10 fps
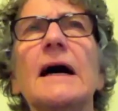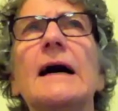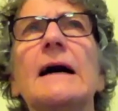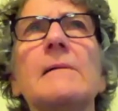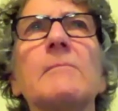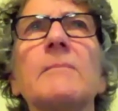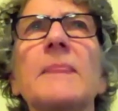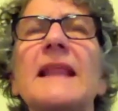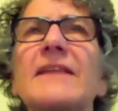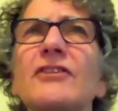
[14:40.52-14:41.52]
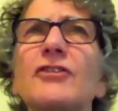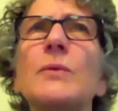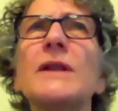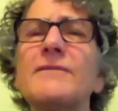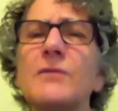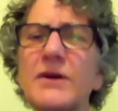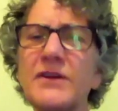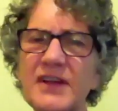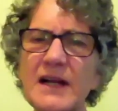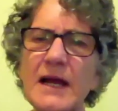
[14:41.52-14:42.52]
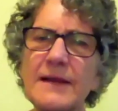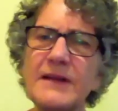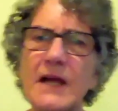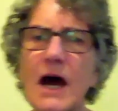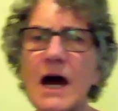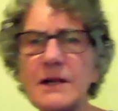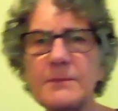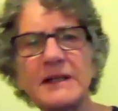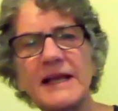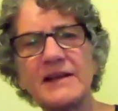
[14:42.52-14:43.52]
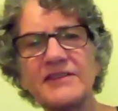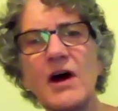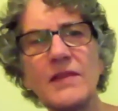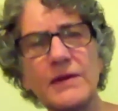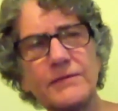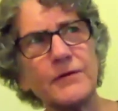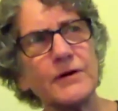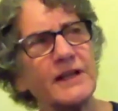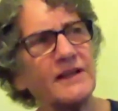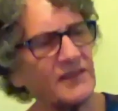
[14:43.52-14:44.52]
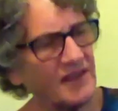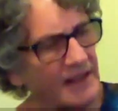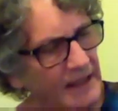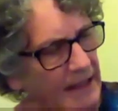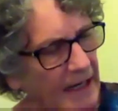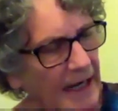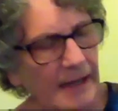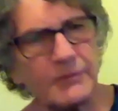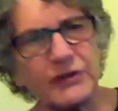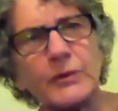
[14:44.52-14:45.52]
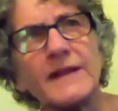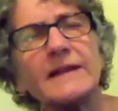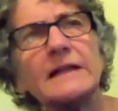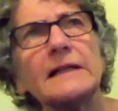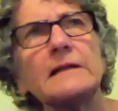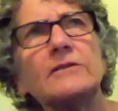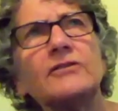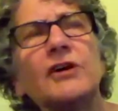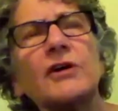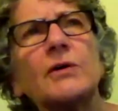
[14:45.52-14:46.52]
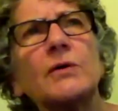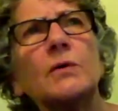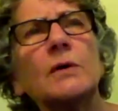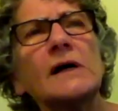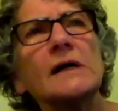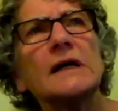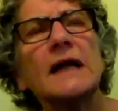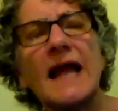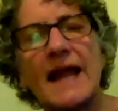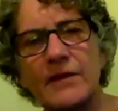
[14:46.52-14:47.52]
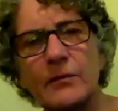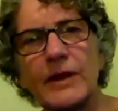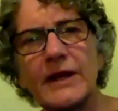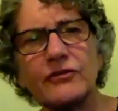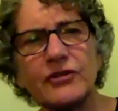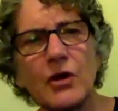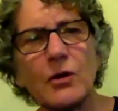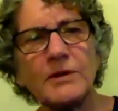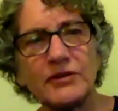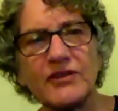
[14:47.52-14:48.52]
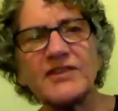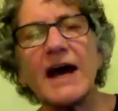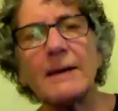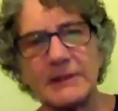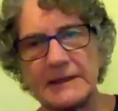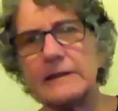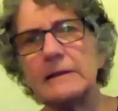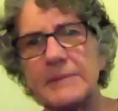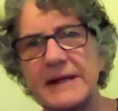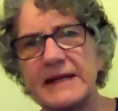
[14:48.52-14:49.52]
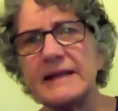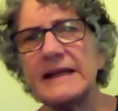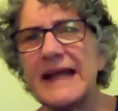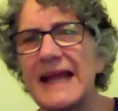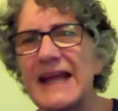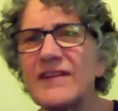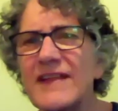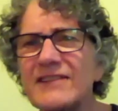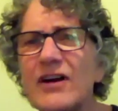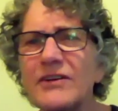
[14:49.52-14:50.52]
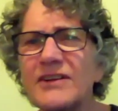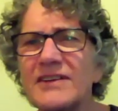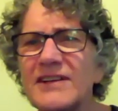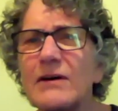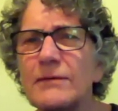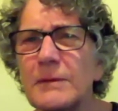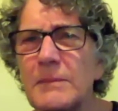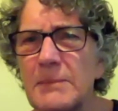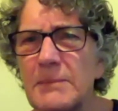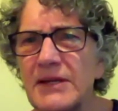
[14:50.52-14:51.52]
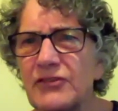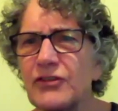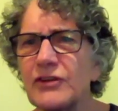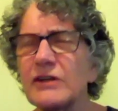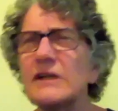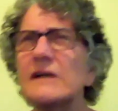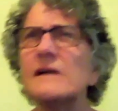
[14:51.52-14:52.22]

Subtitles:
like the 24 is in kind of an odd place on the foot. It's between the little toe and the ring toe, but just up a little bit. And so that's hard to tell from the picture.